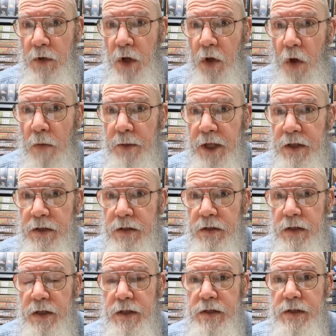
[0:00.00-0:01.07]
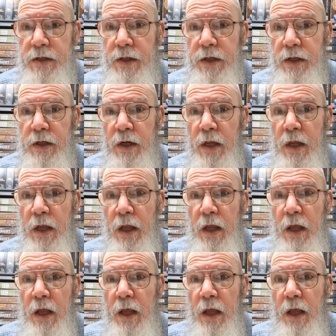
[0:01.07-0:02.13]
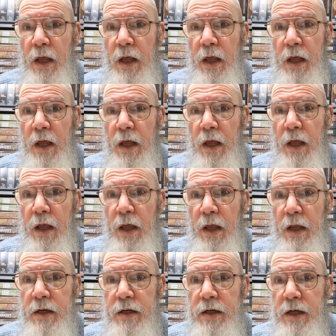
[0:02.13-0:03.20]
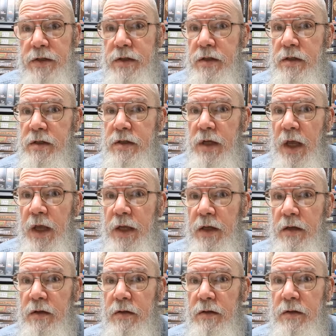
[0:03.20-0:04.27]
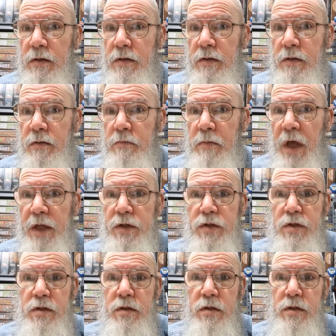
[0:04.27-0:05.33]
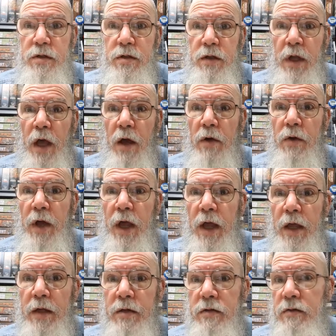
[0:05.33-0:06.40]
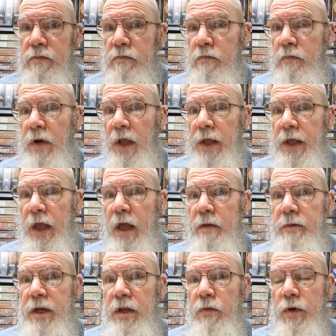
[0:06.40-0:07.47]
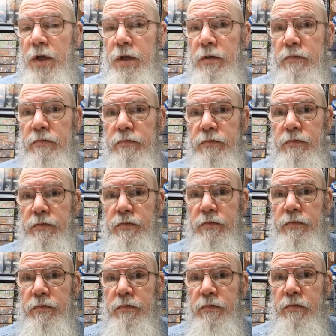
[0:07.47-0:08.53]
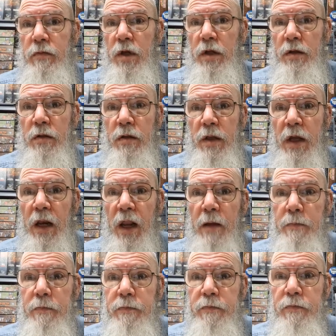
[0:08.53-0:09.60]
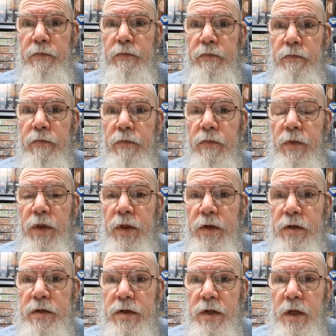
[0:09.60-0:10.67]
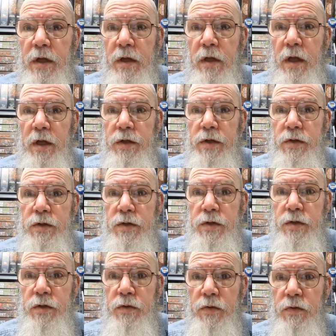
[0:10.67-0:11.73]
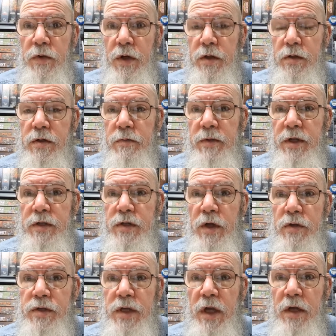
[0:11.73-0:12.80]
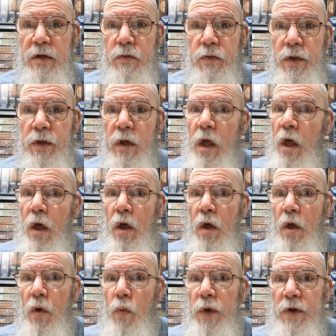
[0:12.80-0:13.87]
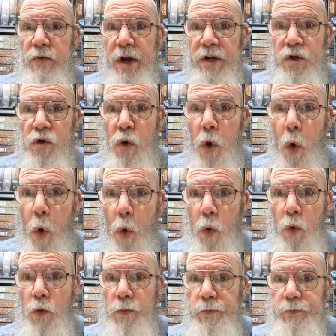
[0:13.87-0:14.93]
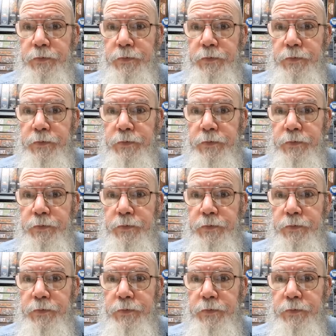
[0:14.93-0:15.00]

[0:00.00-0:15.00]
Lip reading: comment, is that it doesn't take much to go and play a game anywhere. Like the club that I used to be associated with, we rented a hall.